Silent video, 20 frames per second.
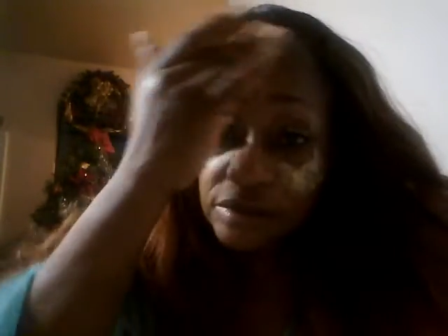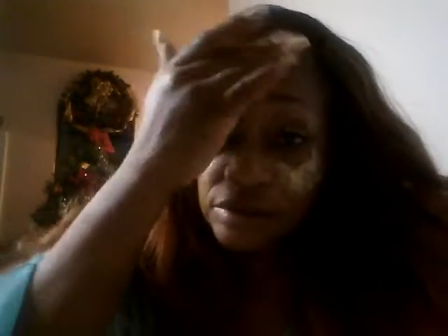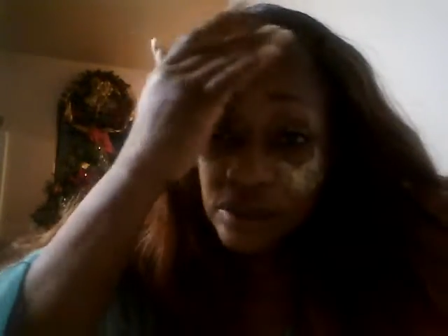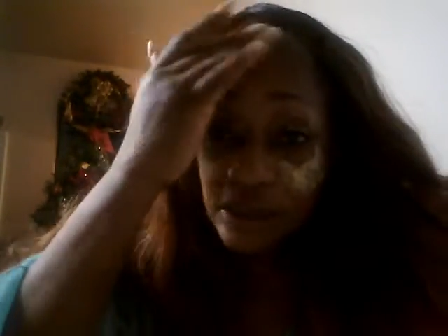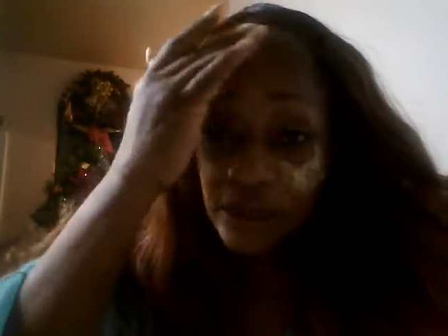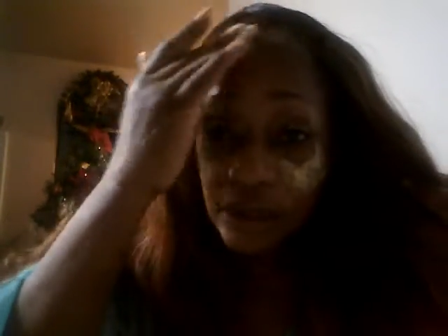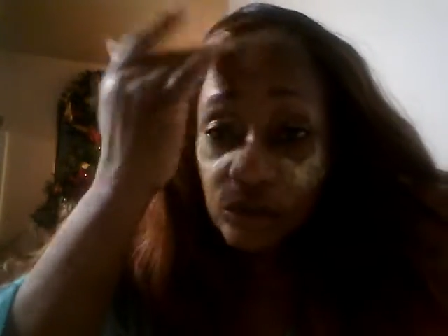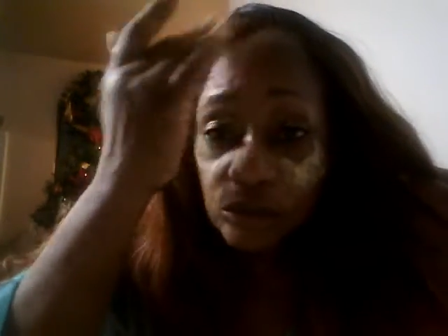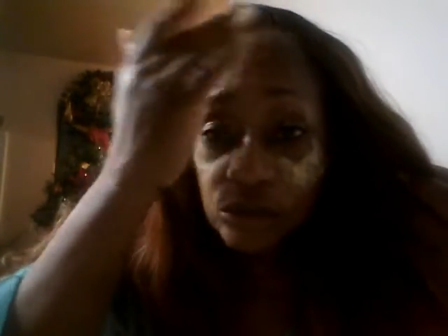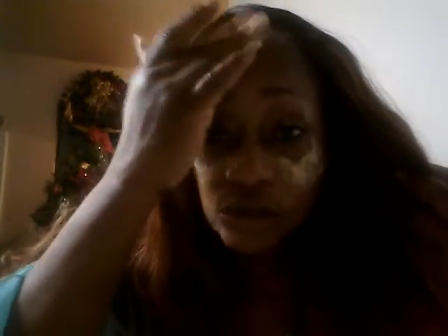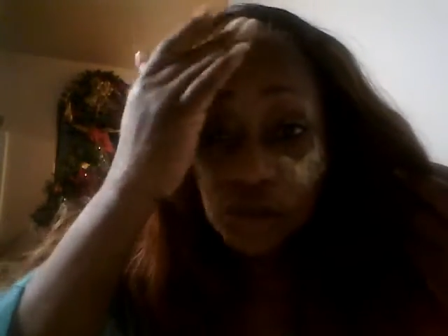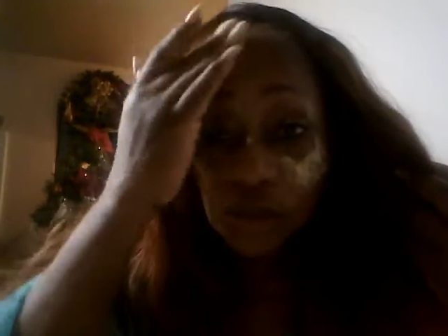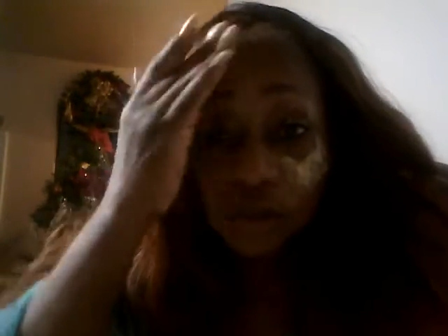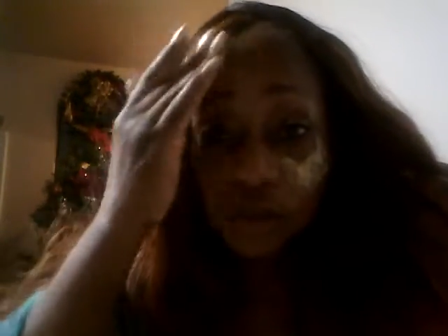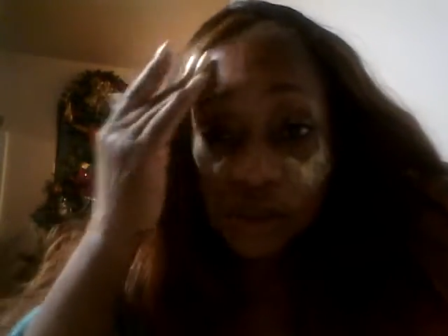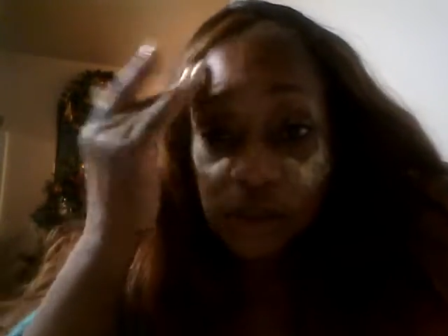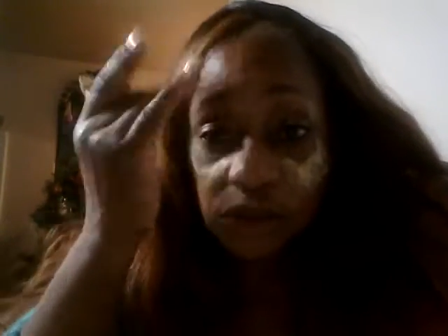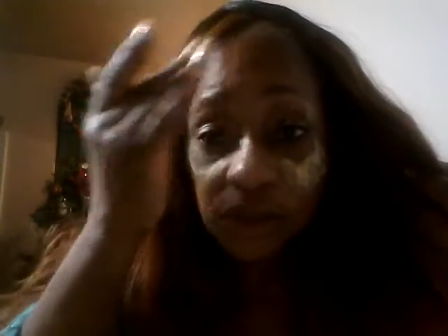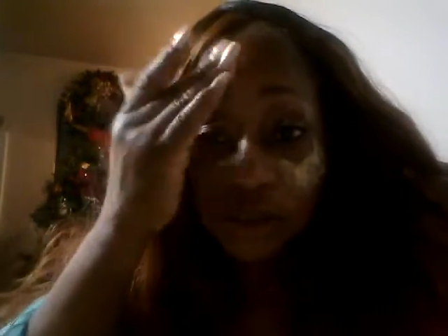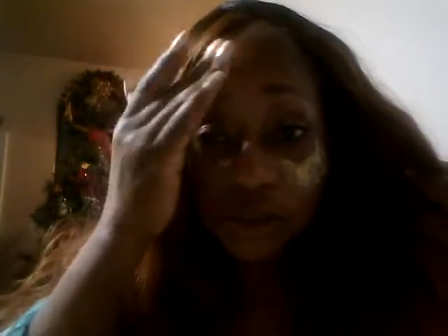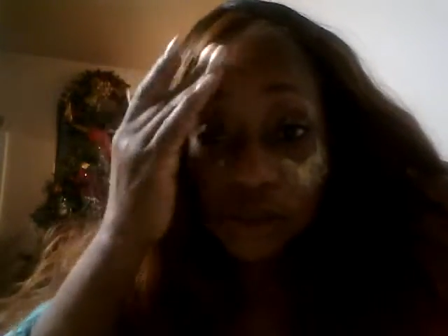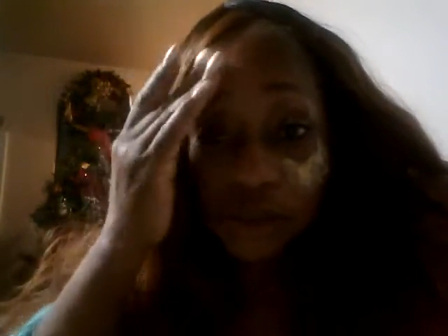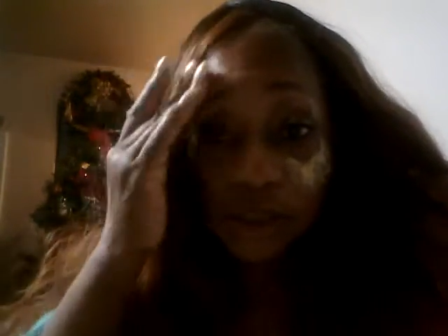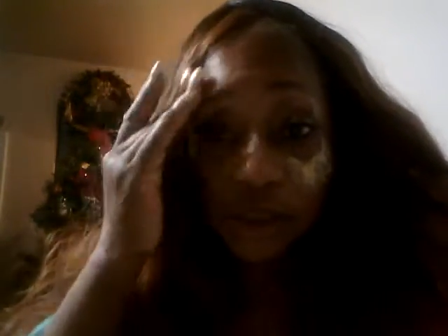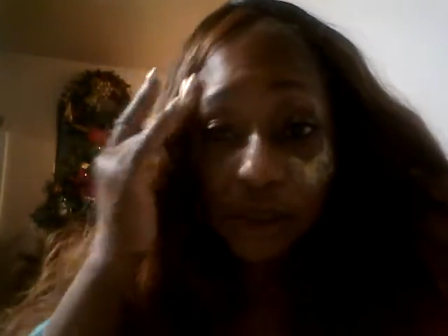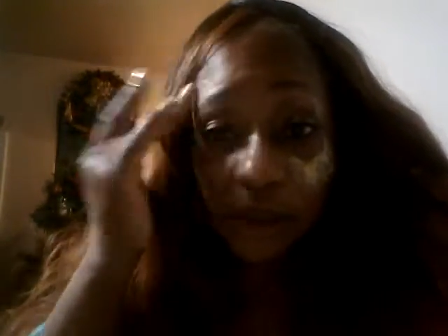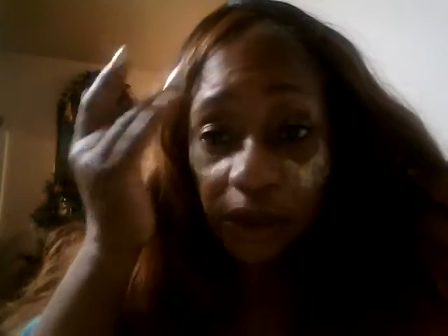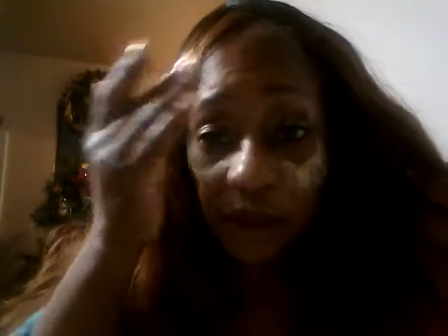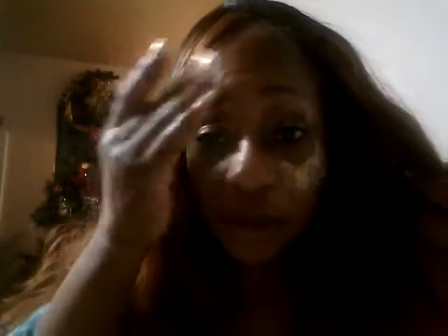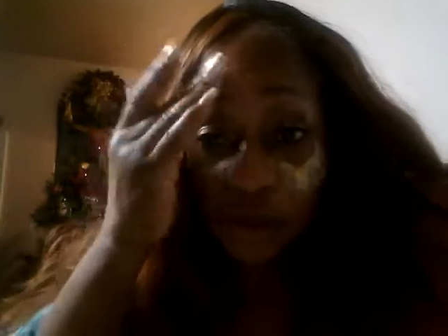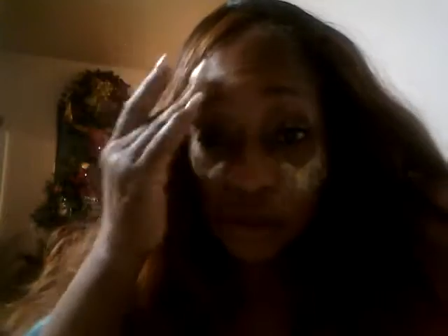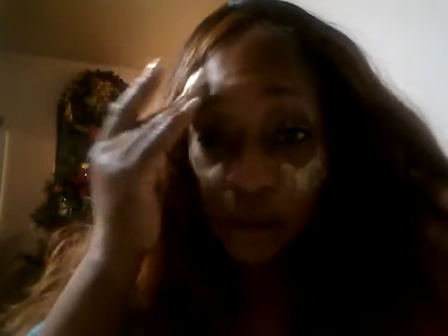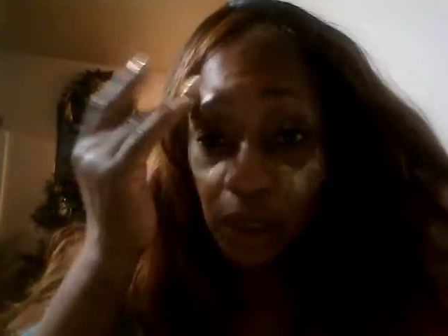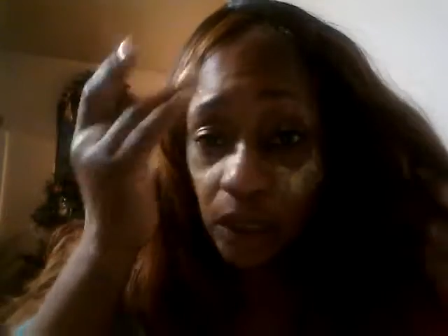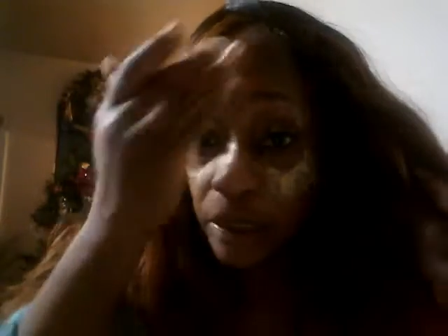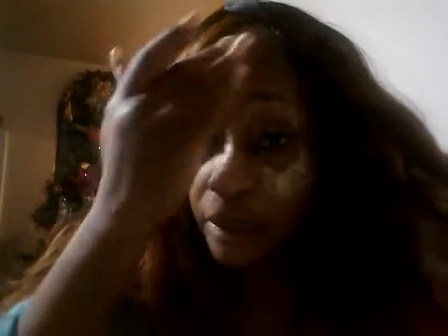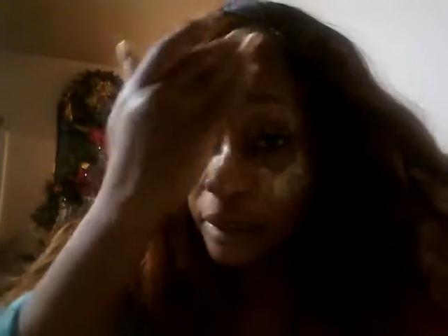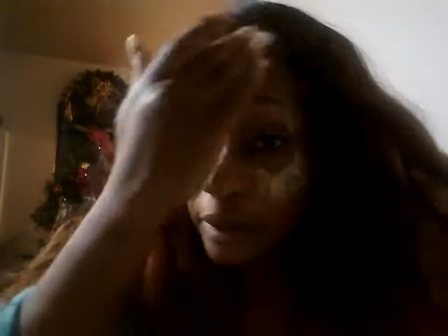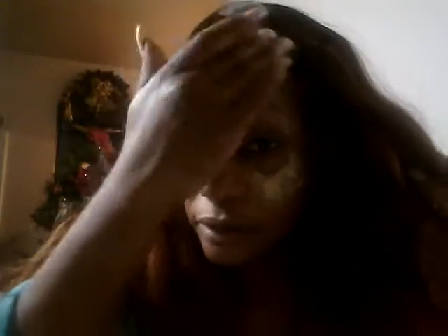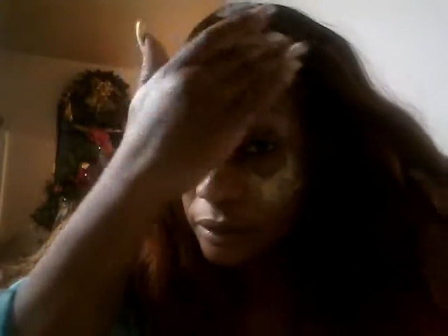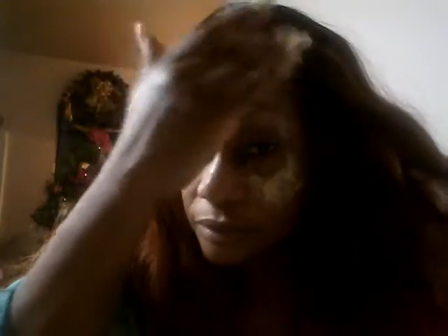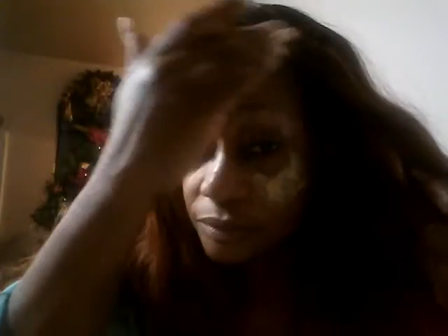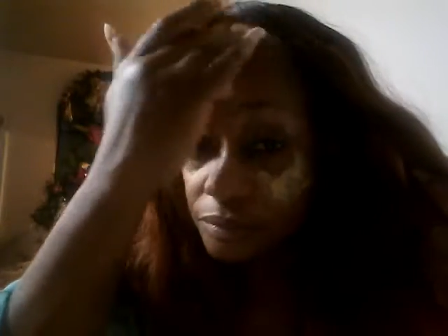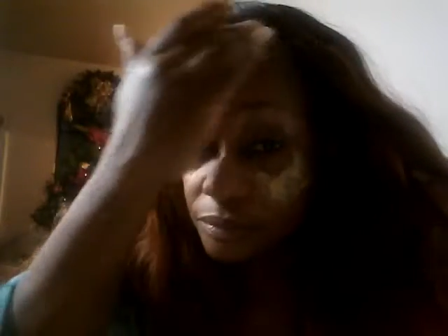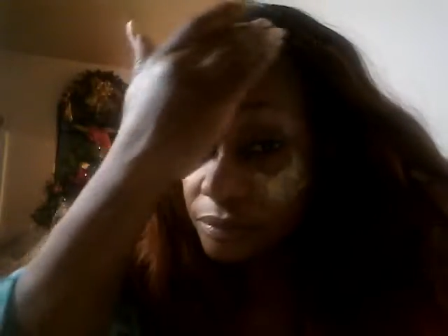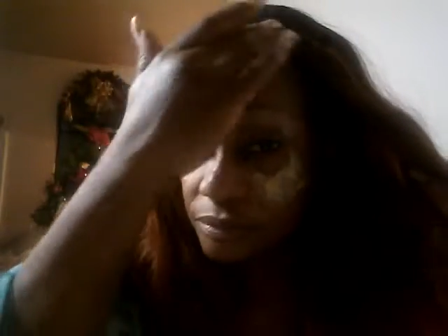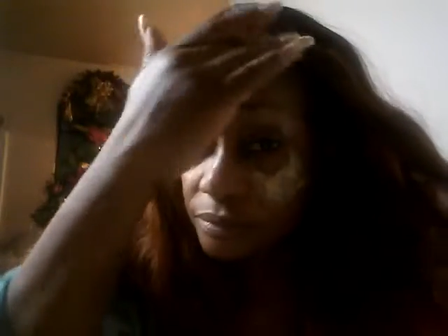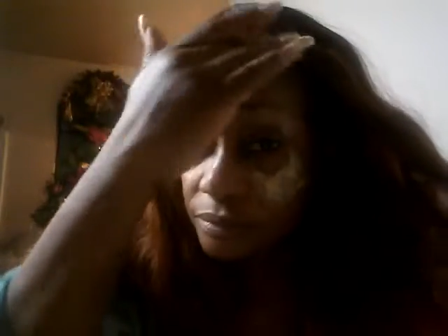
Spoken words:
to say out towards the hairline,